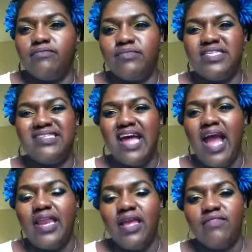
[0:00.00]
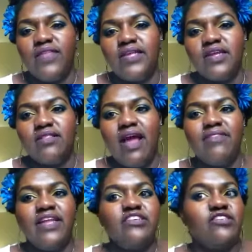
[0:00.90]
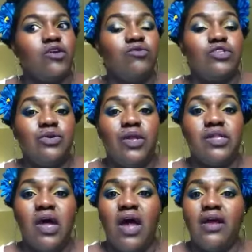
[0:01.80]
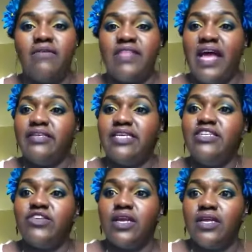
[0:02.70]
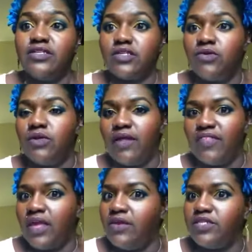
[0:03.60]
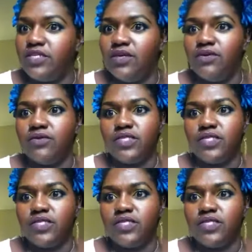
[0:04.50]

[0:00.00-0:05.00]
society and things like that. And they just don't do a lot of that teaching in school like they used to.